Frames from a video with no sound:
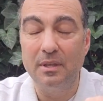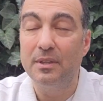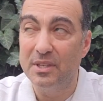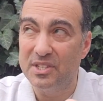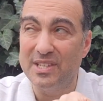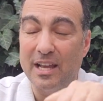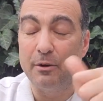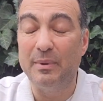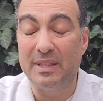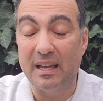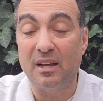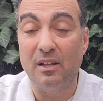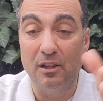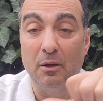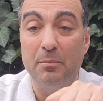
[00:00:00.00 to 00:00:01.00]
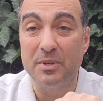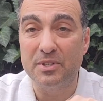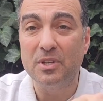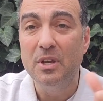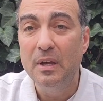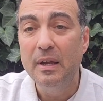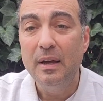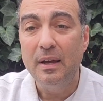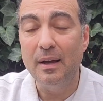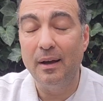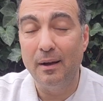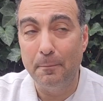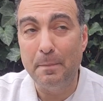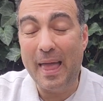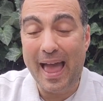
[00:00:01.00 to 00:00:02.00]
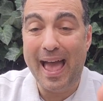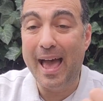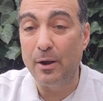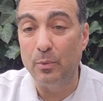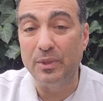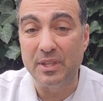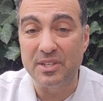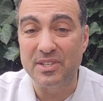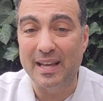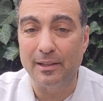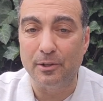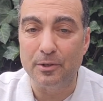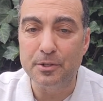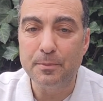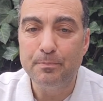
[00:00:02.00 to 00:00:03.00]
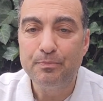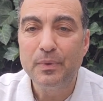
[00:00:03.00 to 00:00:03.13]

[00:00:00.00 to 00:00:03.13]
settlement that Columbus had with the settlers.